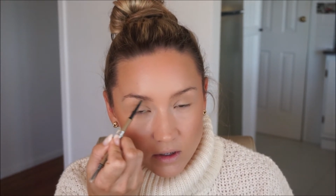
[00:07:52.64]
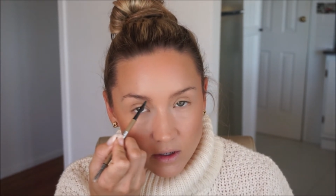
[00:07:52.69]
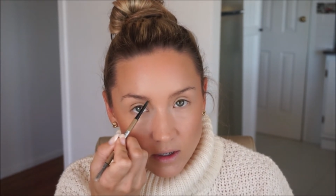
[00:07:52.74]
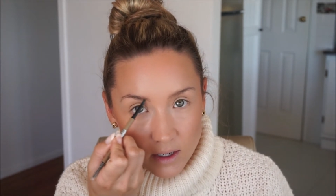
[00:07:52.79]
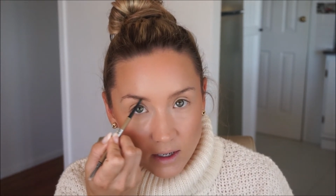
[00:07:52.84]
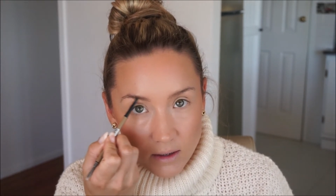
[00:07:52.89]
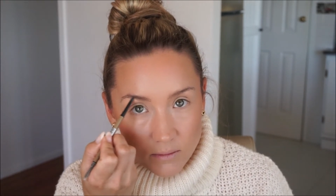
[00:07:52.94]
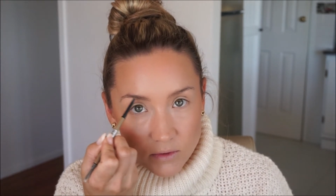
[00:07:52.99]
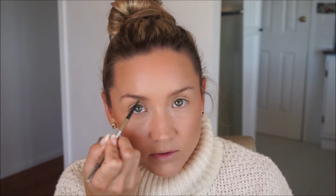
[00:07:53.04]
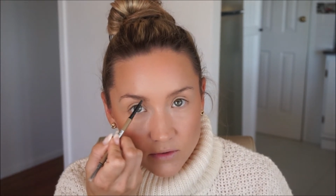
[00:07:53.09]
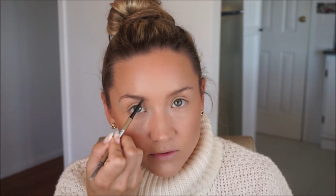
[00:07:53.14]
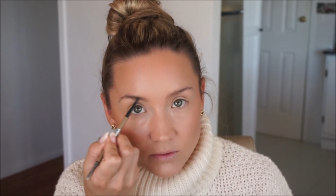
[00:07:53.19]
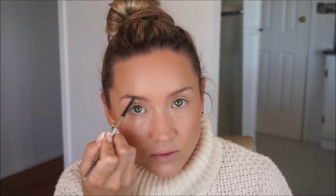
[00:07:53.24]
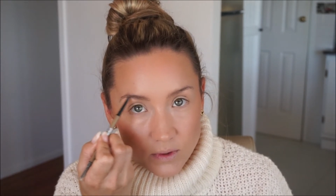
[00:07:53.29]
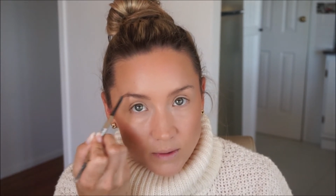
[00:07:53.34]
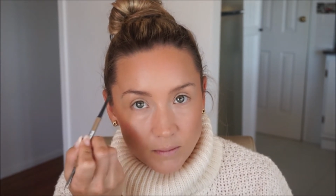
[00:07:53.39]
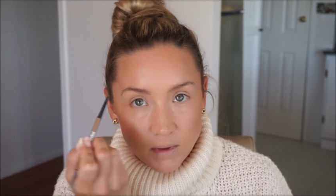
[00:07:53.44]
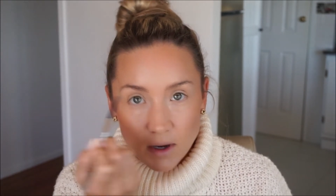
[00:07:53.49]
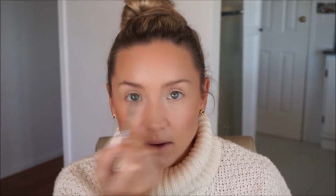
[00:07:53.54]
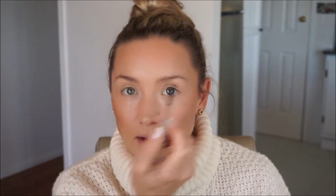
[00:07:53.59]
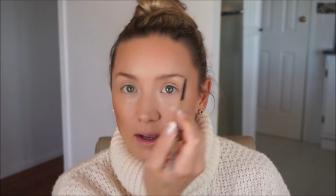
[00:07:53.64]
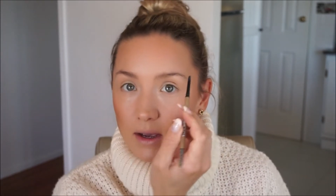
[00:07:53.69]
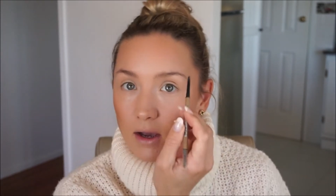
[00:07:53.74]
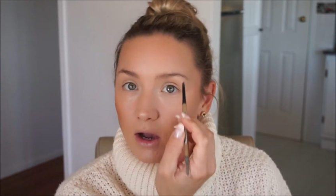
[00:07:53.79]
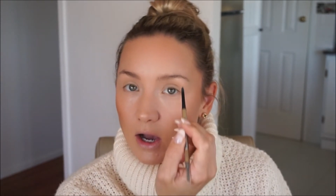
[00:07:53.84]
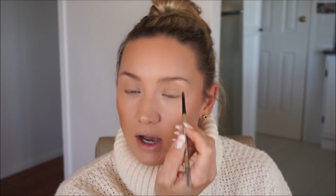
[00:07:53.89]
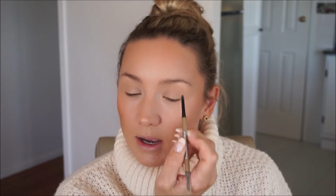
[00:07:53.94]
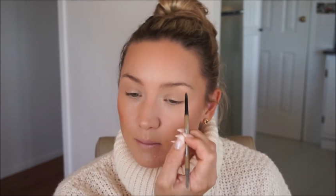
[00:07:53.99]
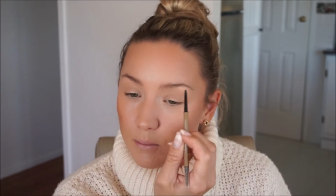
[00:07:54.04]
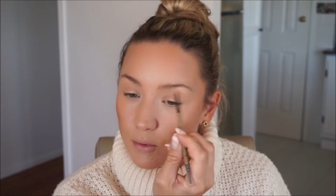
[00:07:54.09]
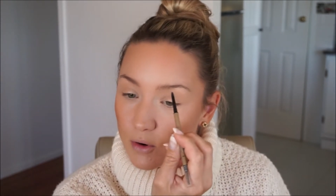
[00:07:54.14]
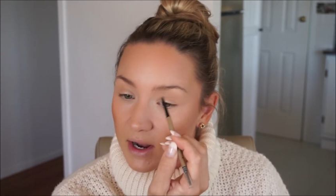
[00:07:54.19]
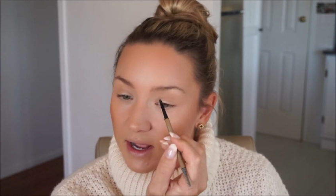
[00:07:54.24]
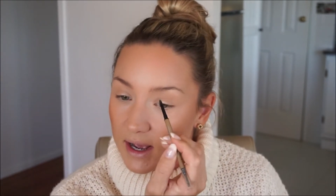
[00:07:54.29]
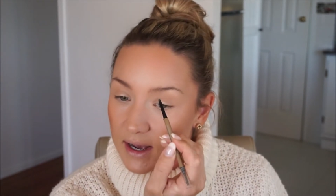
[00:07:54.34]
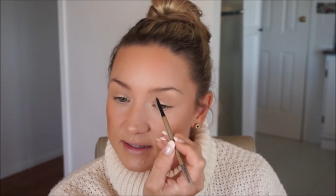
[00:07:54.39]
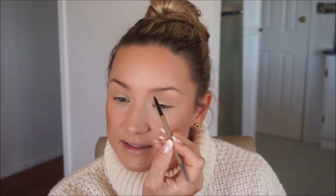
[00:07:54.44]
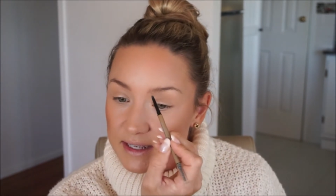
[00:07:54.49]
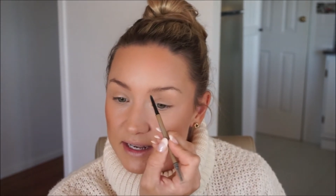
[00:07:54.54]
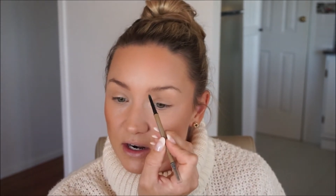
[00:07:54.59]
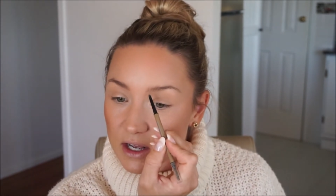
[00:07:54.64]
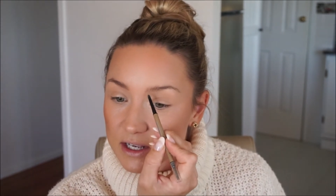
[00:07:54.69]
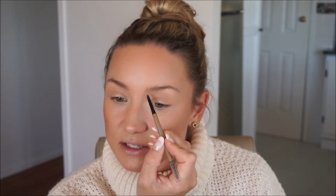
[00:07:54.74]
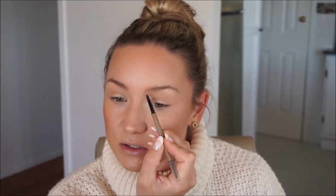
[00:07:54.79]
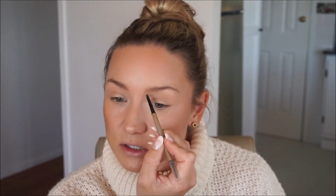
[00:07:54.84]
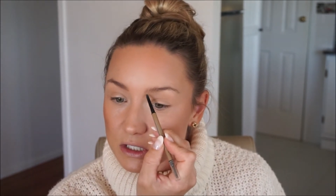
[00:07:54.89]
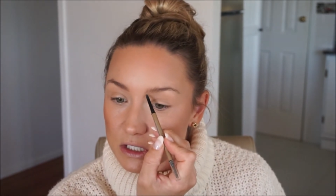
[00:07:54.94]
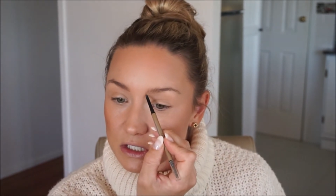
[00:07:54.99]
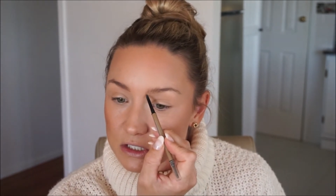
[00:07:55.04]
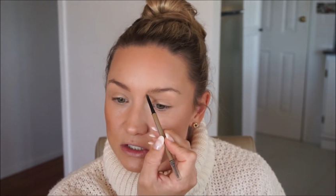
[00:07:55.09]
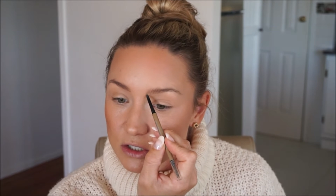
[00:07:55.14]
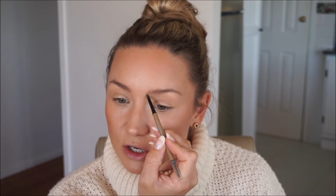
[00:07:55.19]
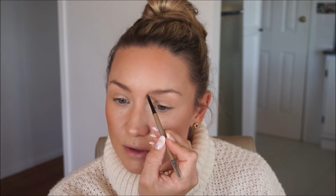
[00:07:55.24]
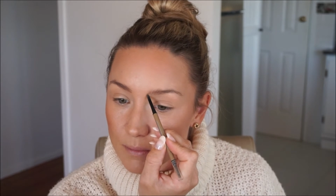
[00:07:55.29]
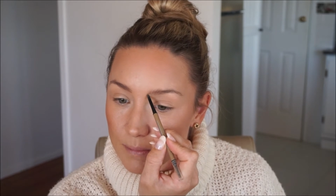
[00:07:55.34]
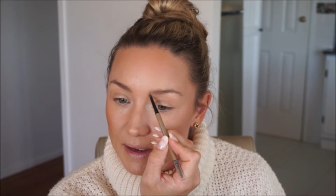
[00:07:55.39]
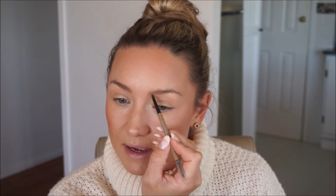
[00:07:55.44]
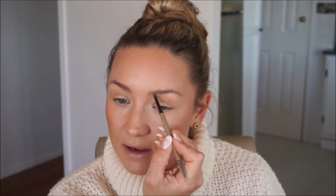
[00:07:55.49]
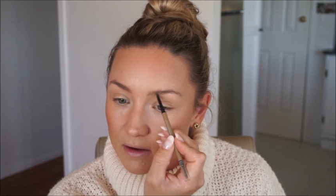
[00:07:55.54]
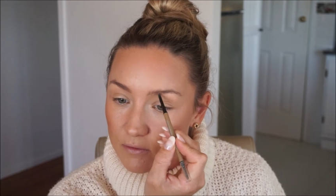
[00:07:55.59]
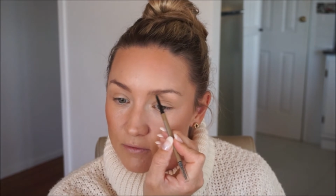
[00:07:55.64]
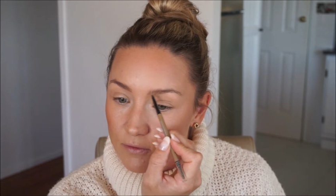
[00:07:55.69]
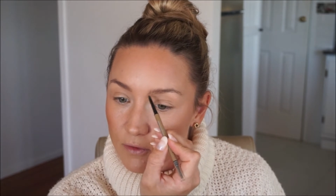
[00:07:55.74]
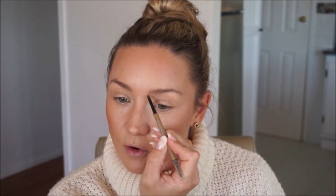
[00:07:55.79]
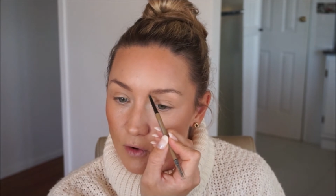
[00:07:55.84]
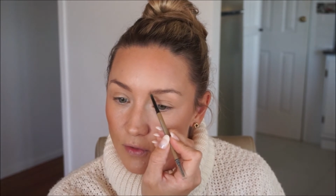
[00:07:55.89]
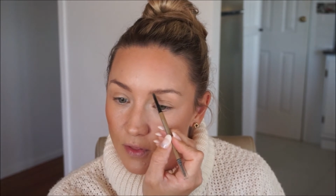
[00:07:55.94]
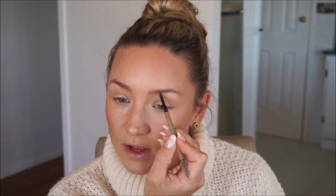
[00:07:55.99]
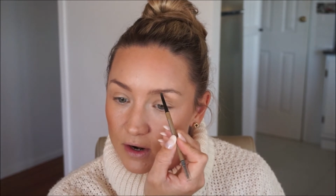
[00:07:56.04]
now I'm just doing my eyebrows, and I sort of just go back and forth.